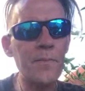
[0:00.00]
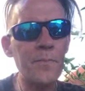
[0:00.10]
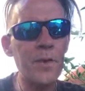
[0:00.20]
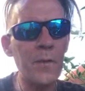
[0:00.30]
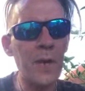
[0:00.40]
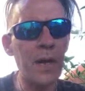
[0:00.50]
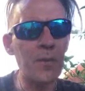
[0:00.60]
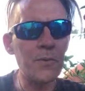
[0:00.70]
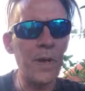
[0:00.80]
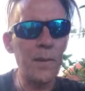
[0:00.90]
So
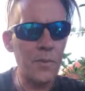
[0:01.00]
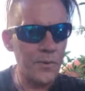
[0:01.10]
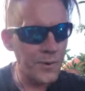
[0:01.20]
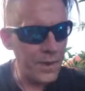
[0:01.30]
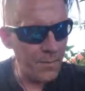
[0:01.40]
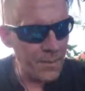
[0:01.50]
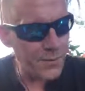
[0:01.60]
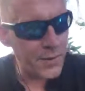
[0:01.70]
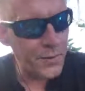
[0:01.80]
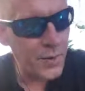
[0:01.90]
Emerald City
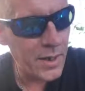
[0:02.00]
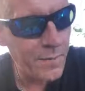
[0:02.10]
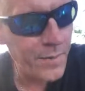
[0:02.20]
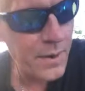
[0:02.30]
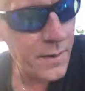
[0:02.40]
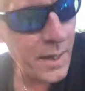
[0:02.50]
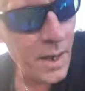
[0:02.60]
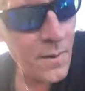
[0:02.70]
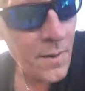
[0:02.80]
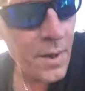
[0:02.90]
Mystics trying to figure that
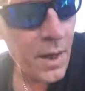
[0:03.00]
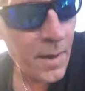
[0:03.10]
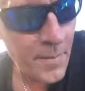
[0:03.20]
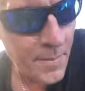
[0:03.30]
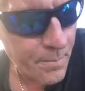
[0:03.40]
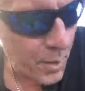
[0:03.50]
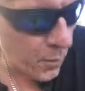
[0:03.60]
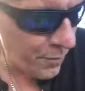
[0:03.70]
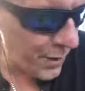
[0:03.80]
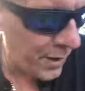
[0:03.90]
out. But
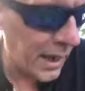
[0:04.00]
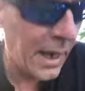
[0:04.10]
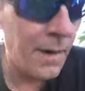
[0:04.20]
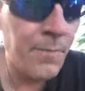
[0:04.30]
we'll figure that out.